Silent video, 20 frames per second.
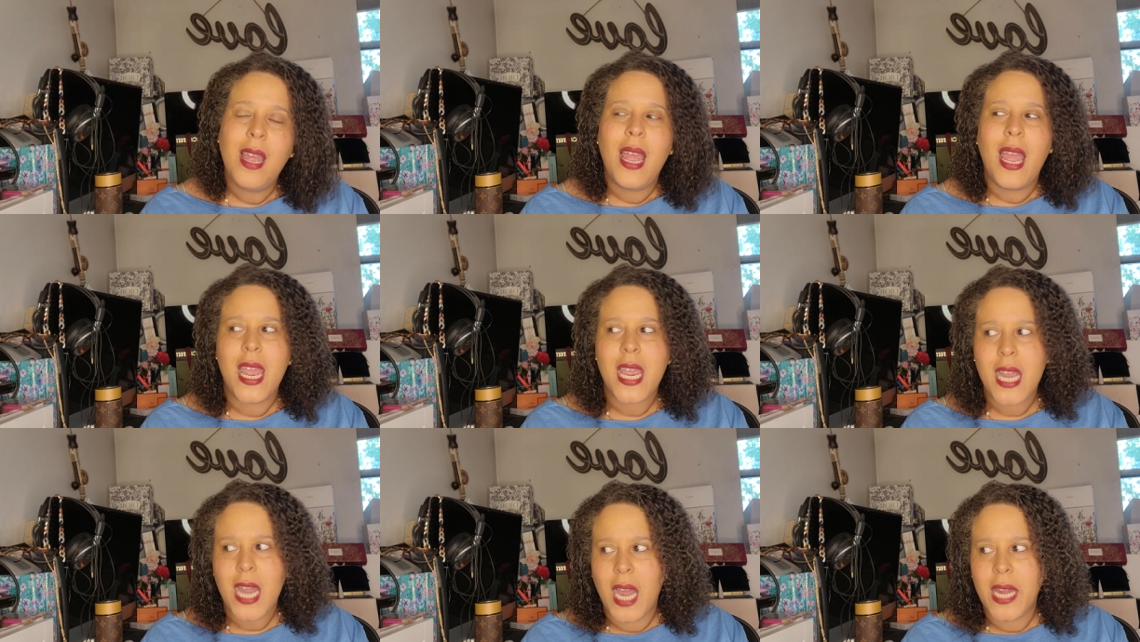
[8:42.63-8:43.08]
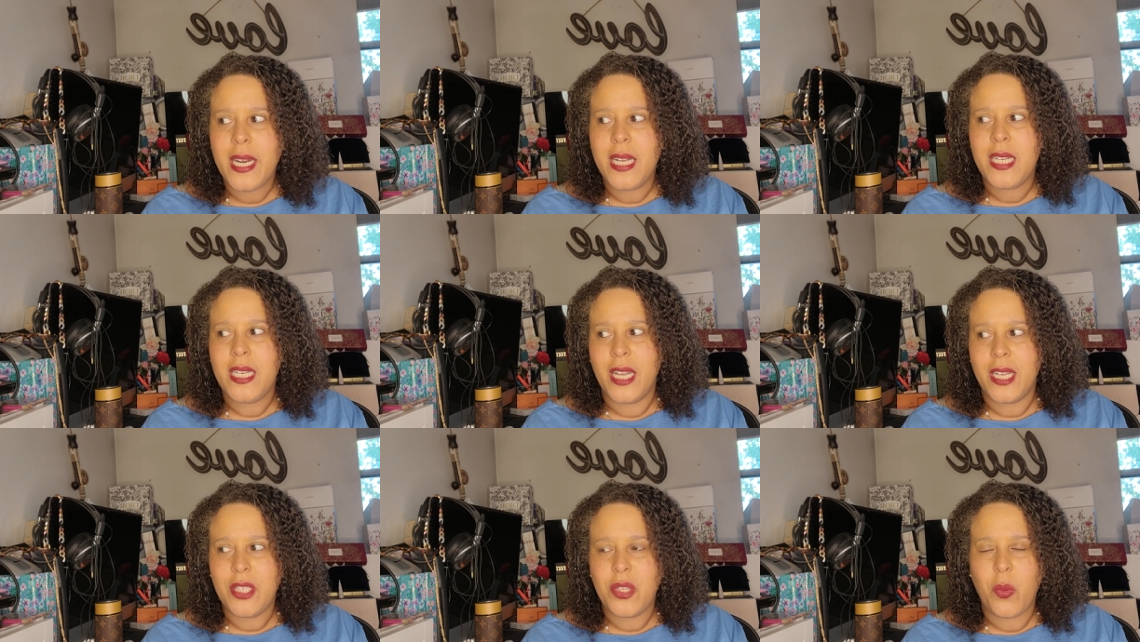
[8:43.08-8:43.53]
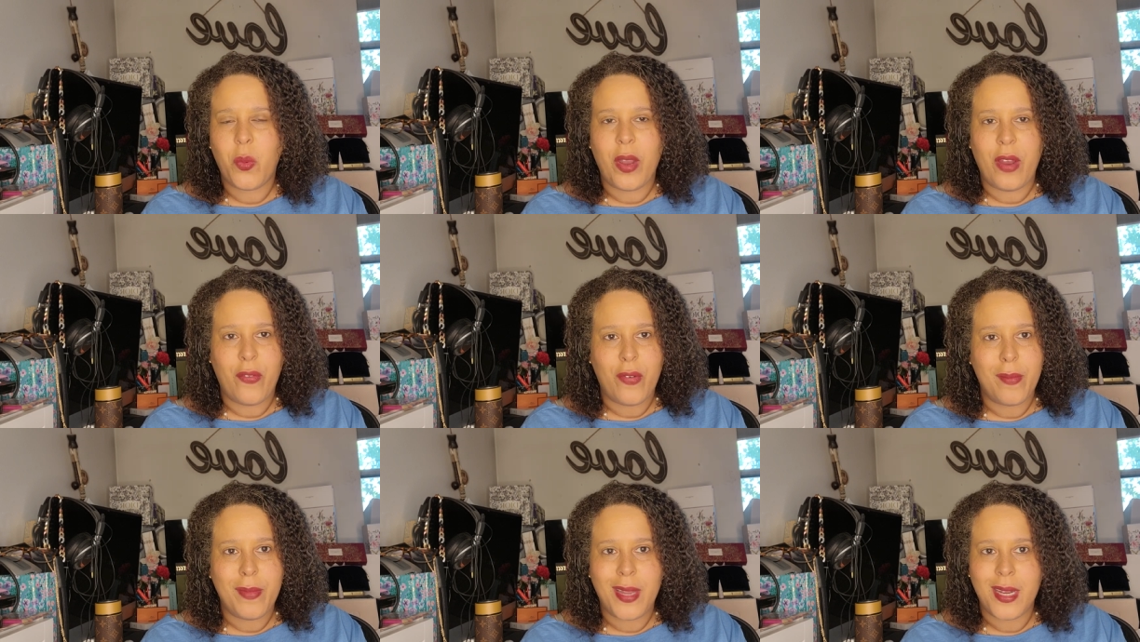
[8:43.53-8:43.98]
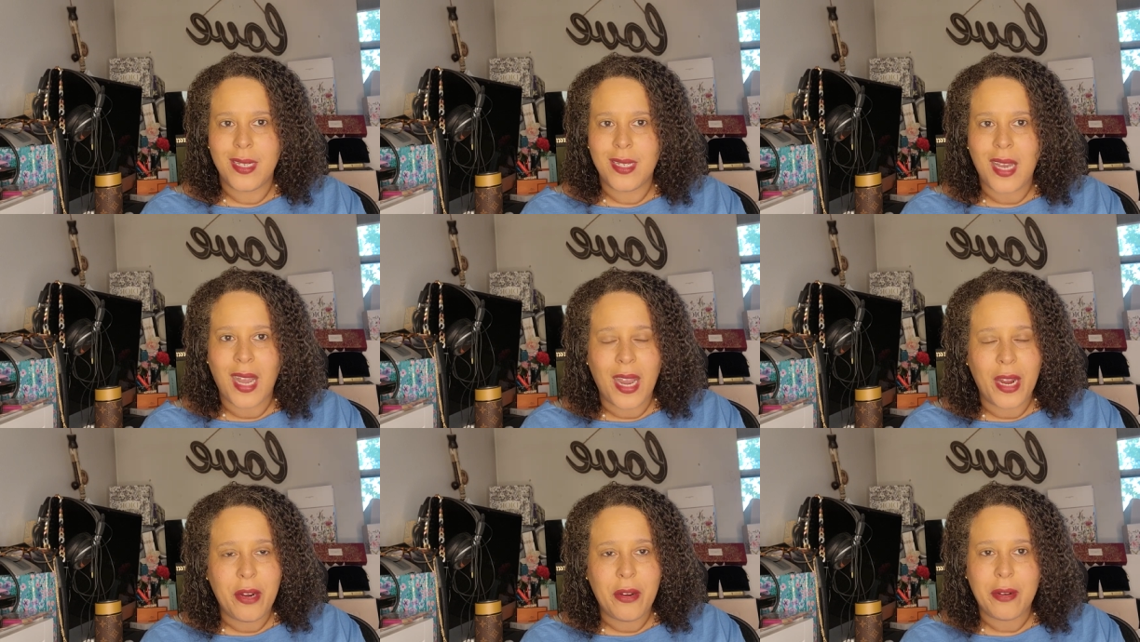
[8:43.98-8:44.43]
it kind of takes away from the
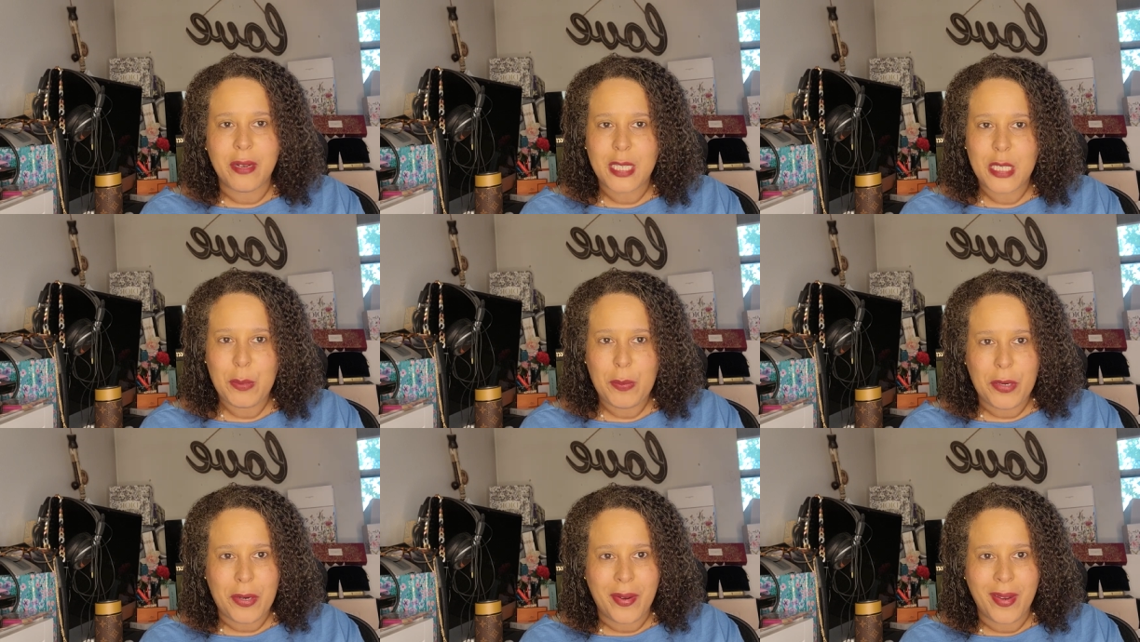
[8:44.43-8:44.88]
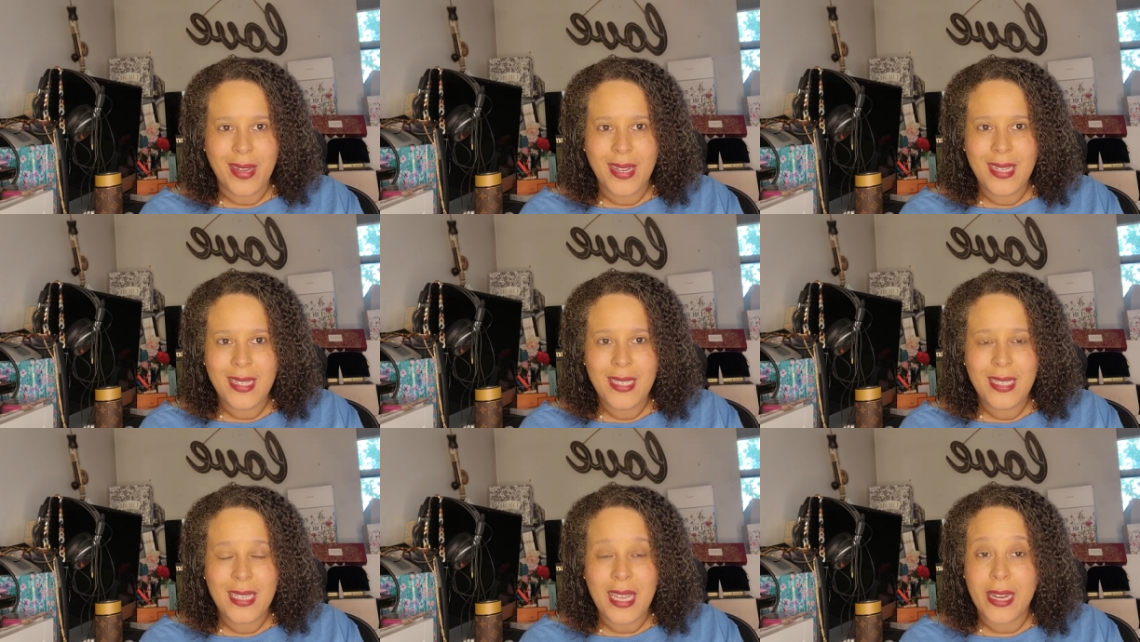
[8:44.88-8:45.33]
entire experience.